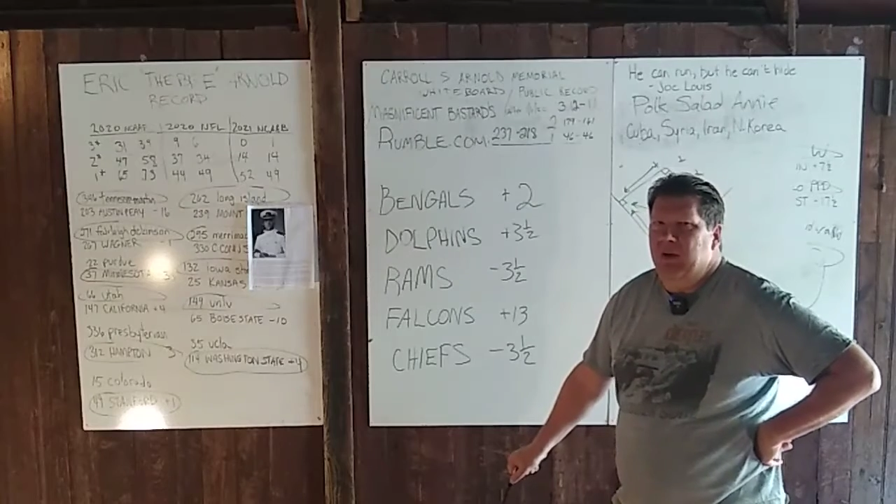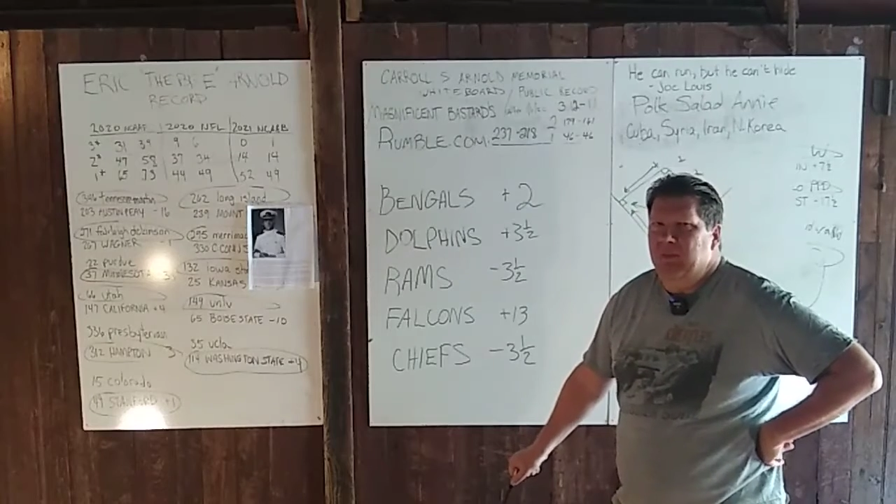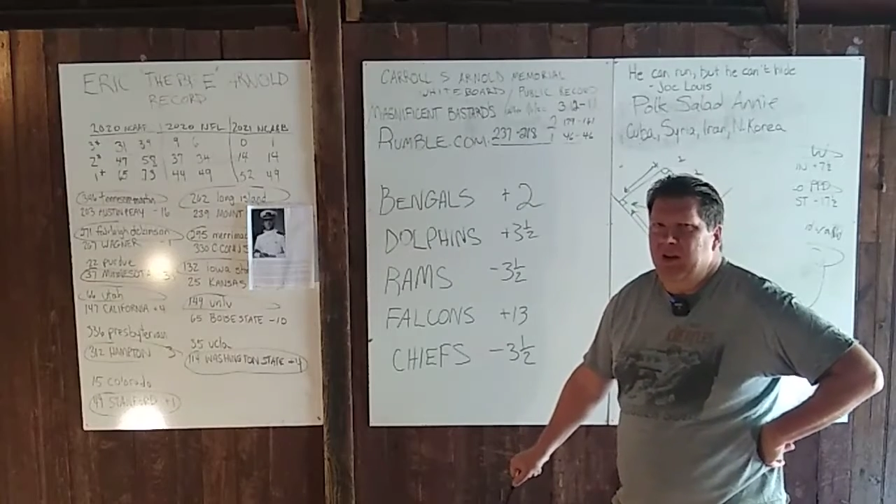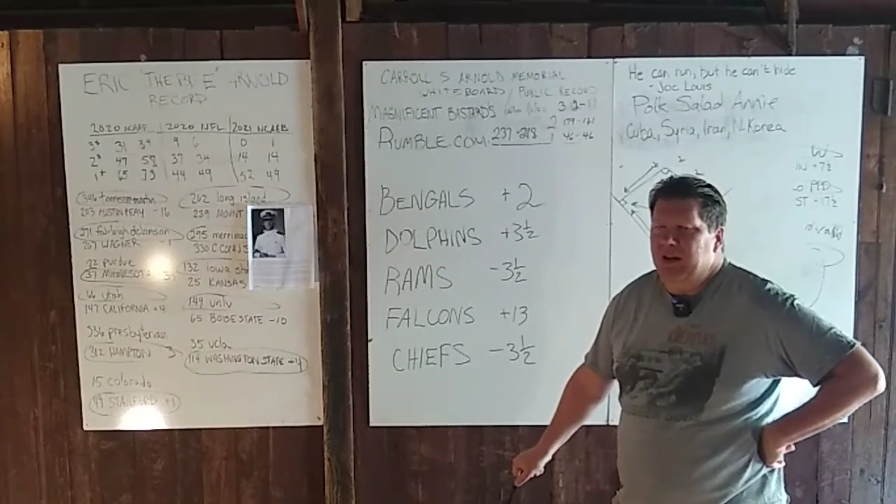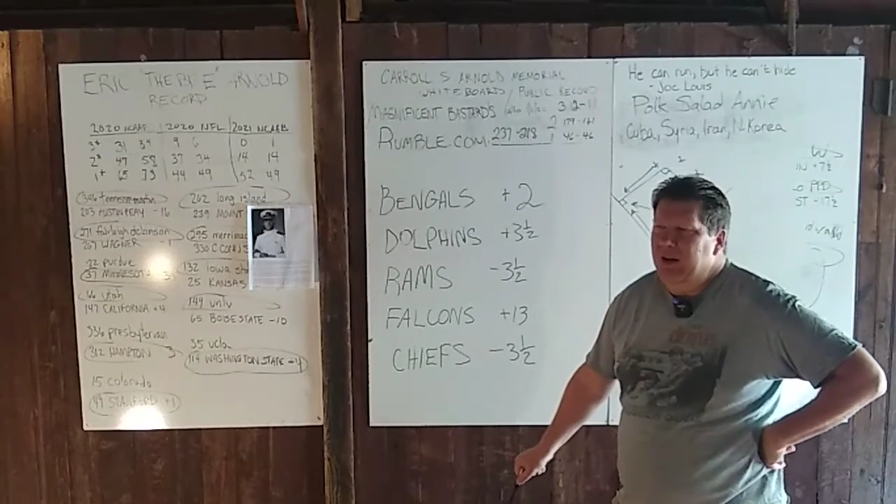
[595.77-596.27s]
I
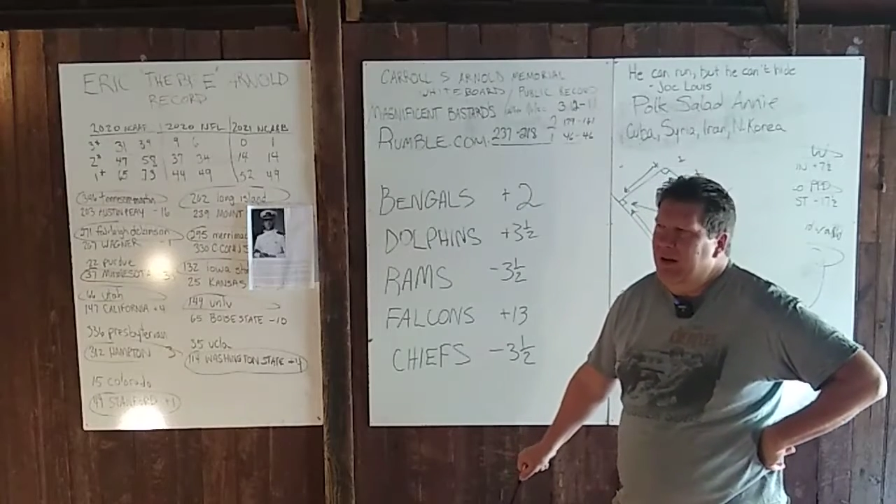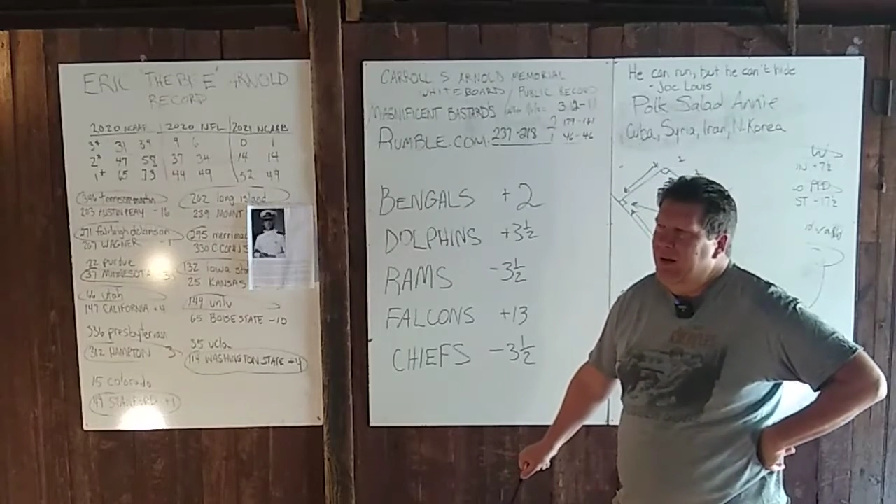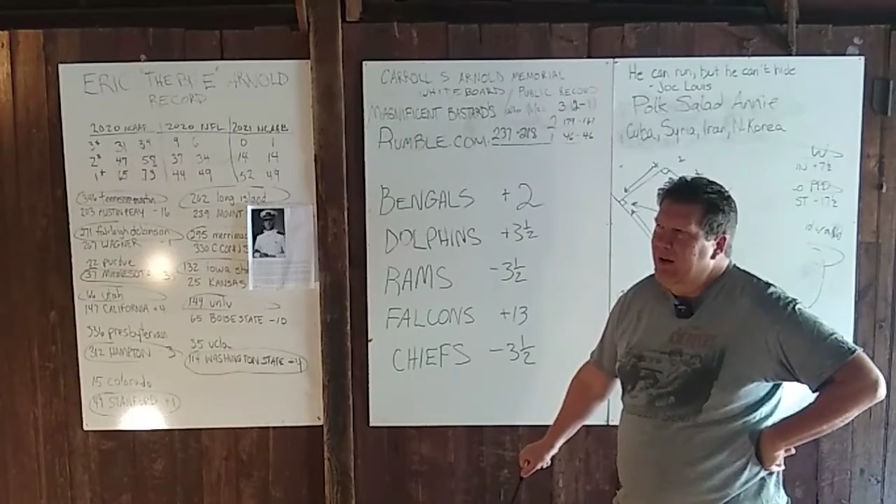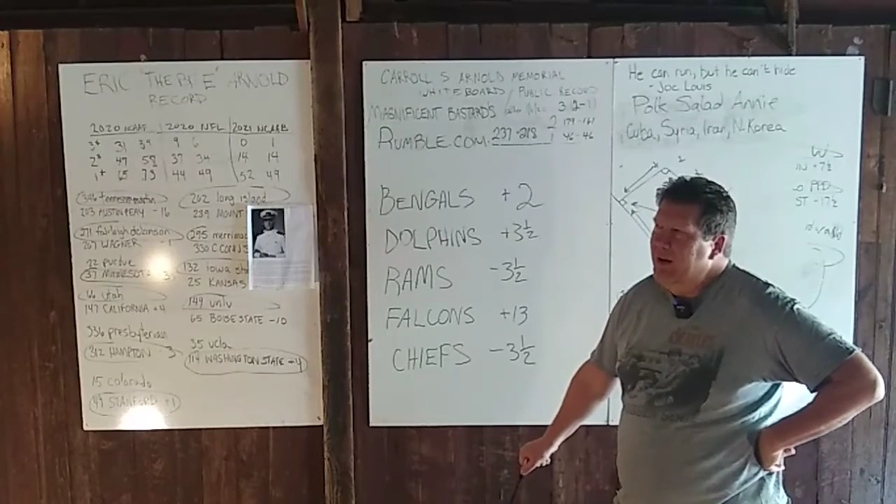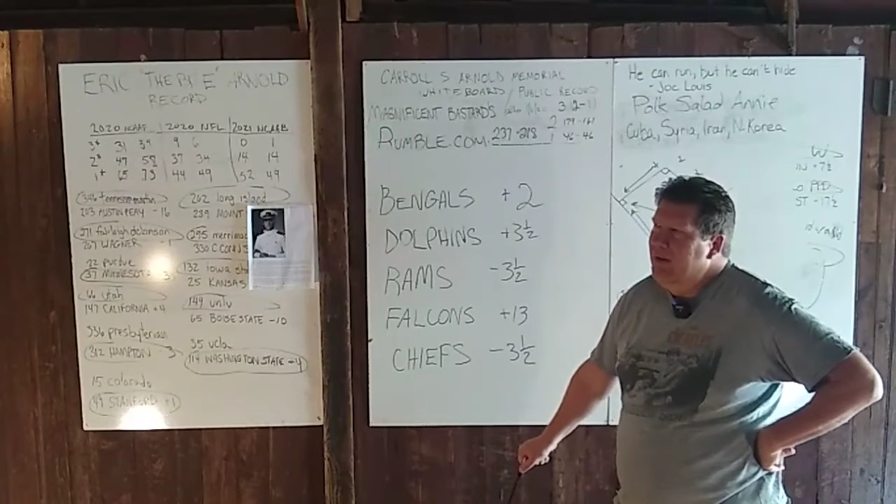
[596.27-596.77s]
mean,
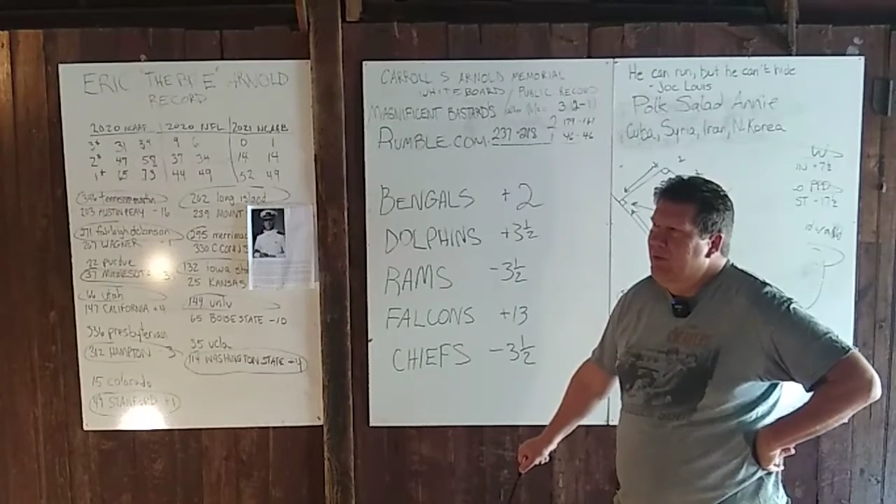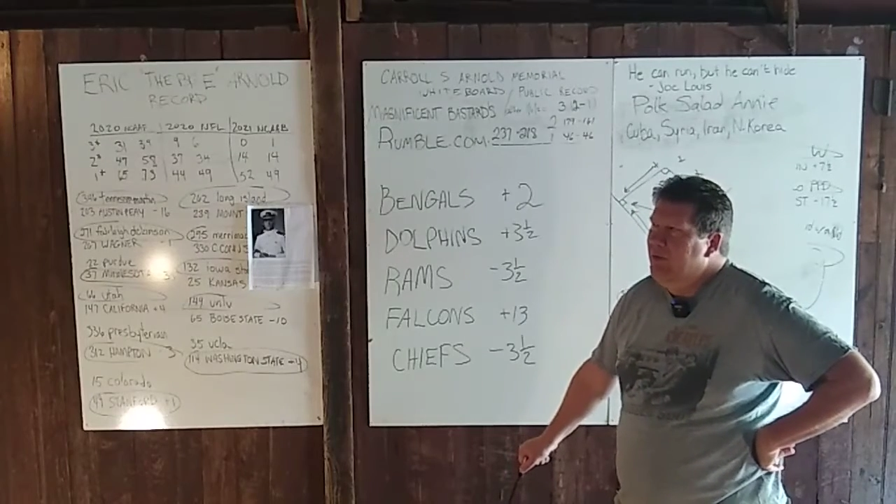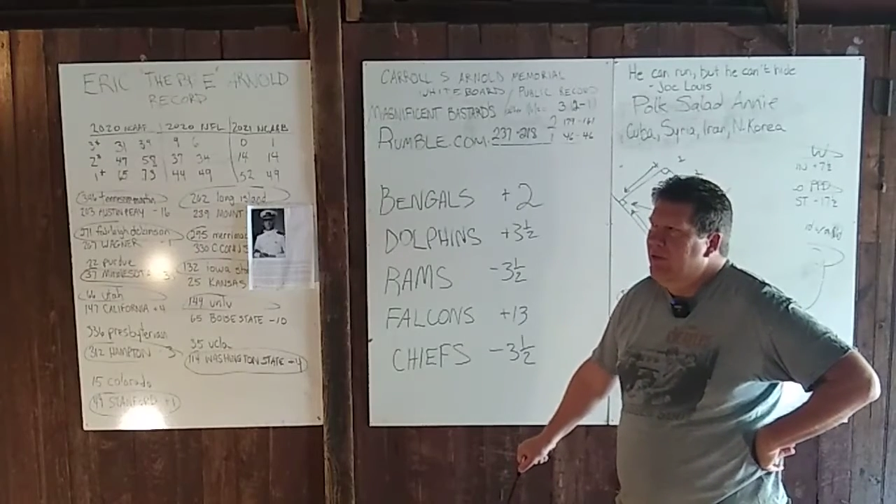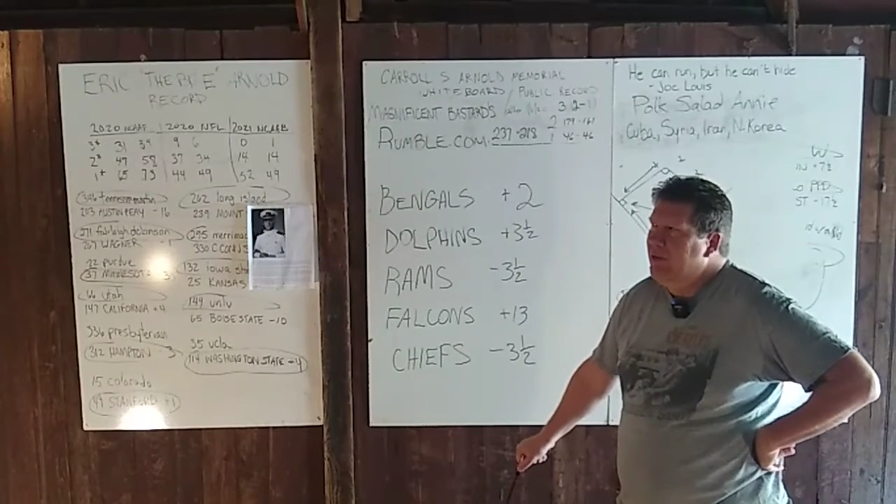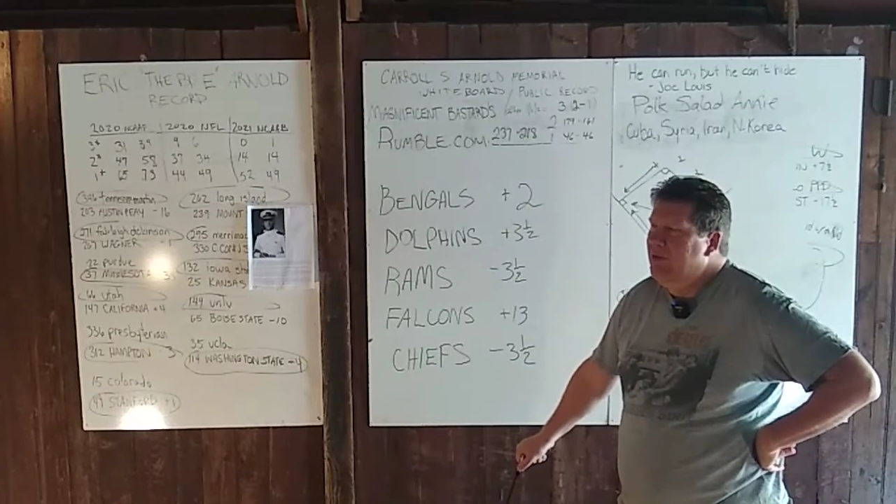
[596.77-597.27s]

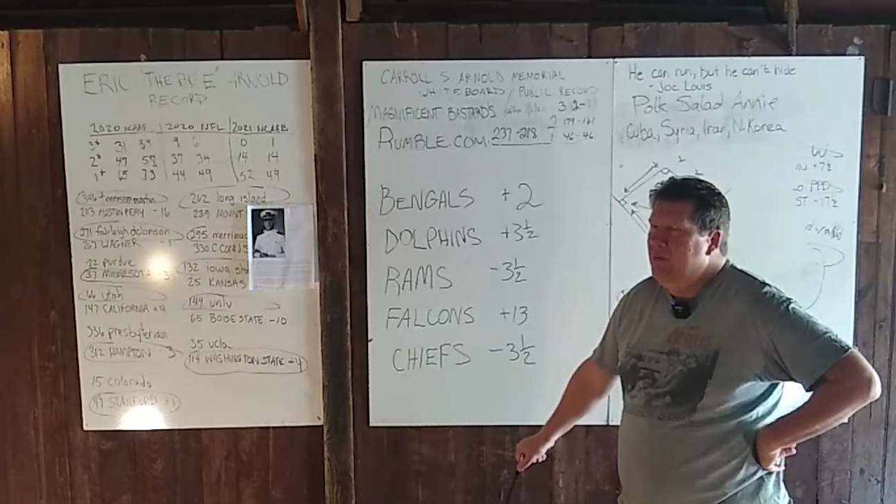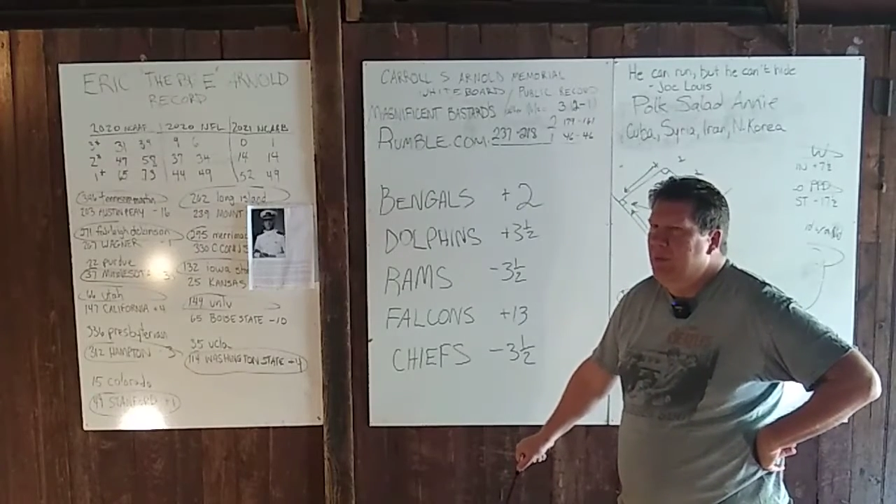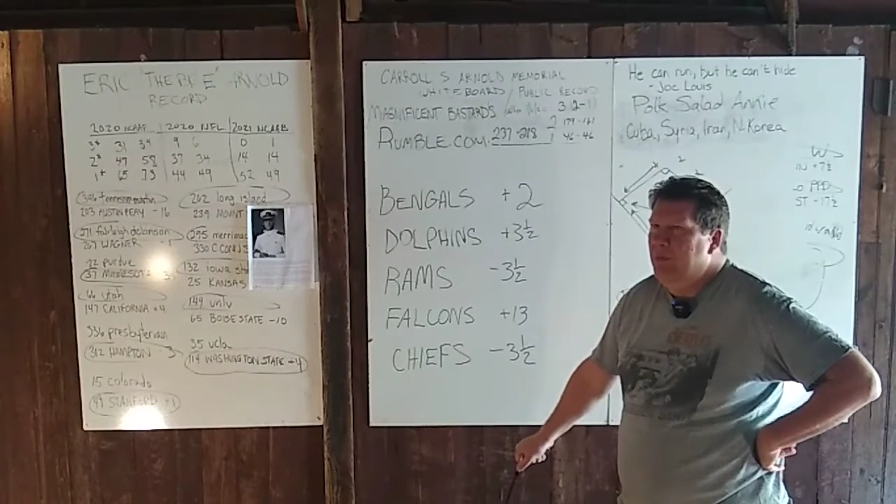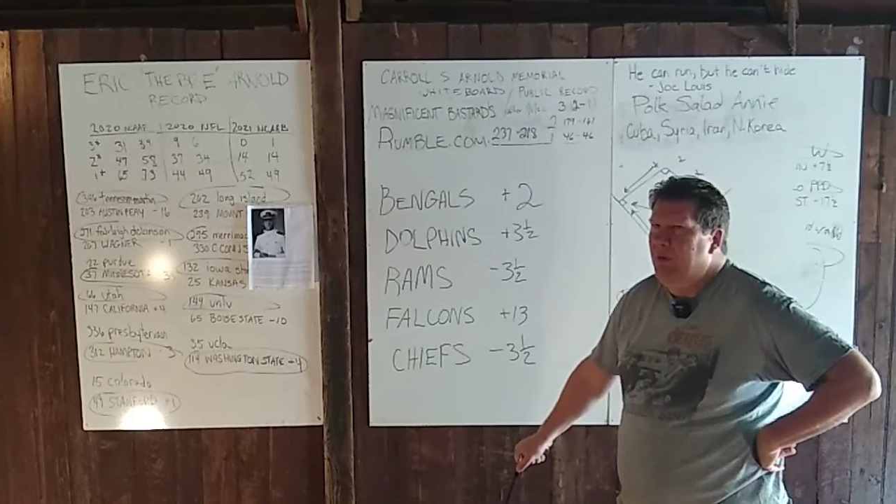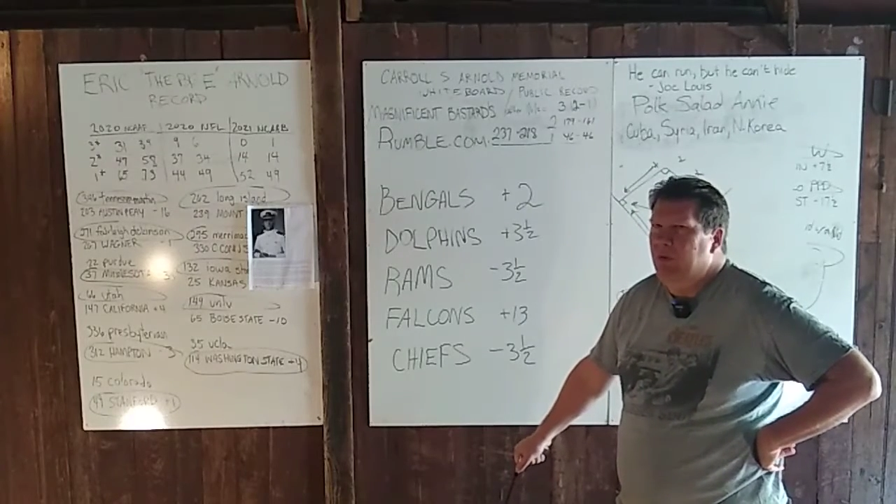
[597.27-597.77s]
even with the
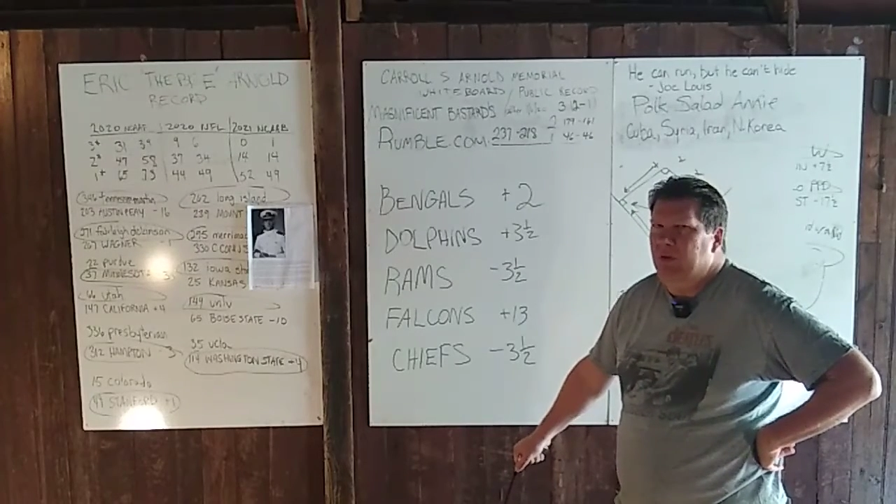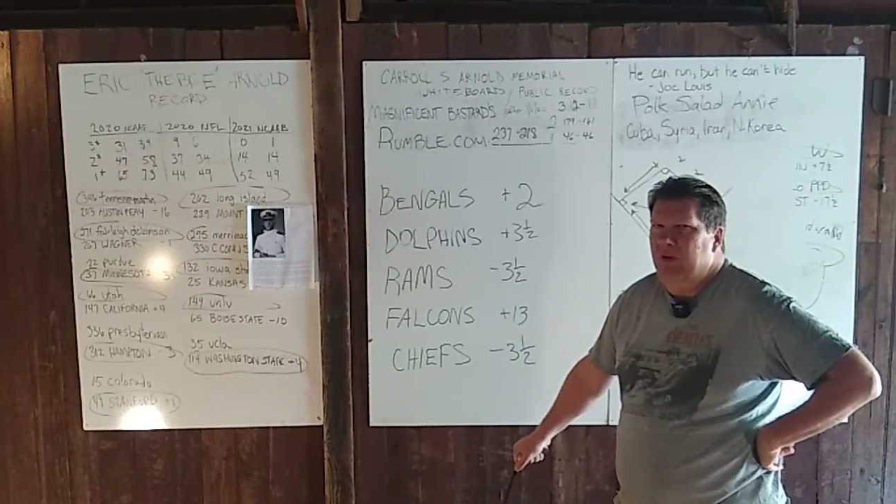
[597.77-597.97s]
Super Bowl